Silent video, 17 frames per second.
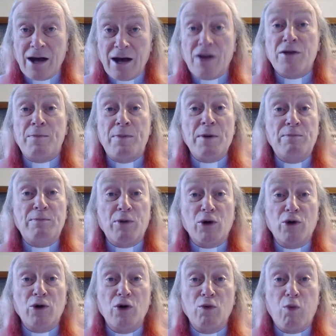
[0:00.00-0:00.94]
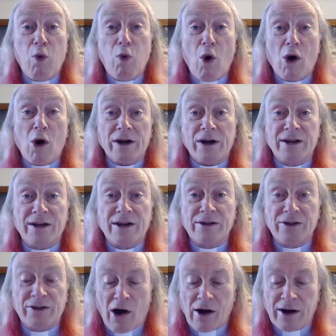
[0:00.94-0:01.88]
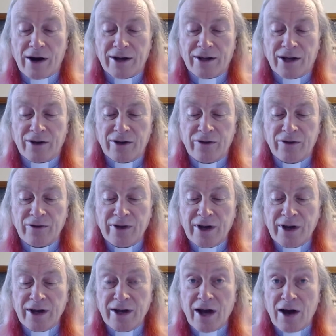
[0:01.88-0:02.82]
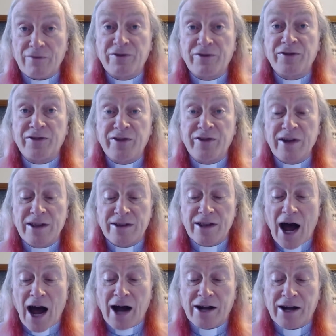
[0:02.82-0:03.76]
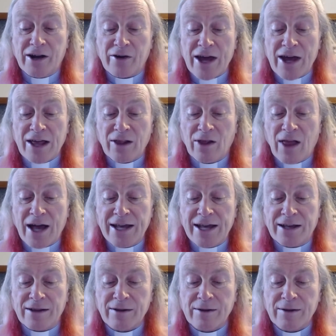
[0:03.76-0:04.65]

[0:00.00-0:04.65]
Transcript: The people who walked in darkness have seen a great light.